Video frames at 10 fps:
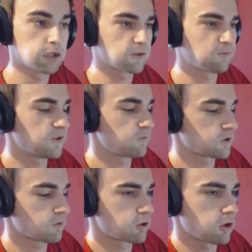That's the
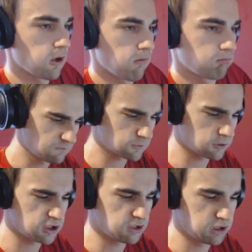furthest I've got. I
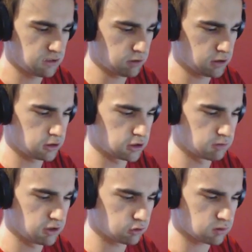forgot how many we're on.
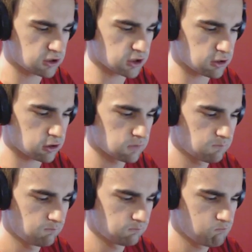Are we on twenty-six?
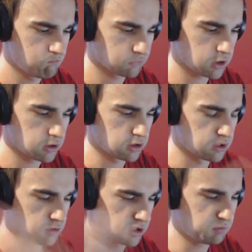Uh,
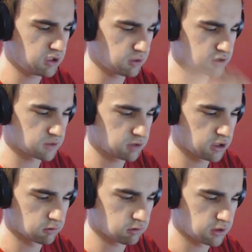I'll, I'll put a little
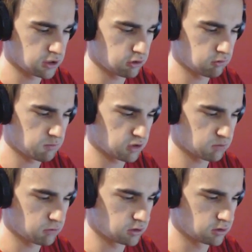subtitle so I know how
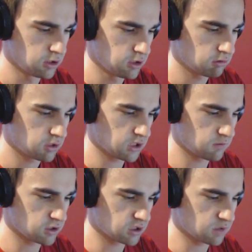much I'm on.
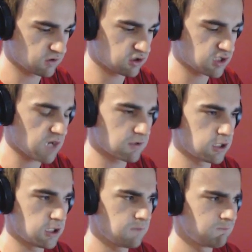There is another
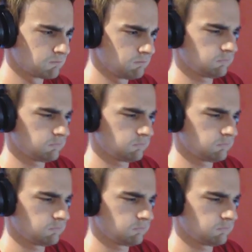seven here.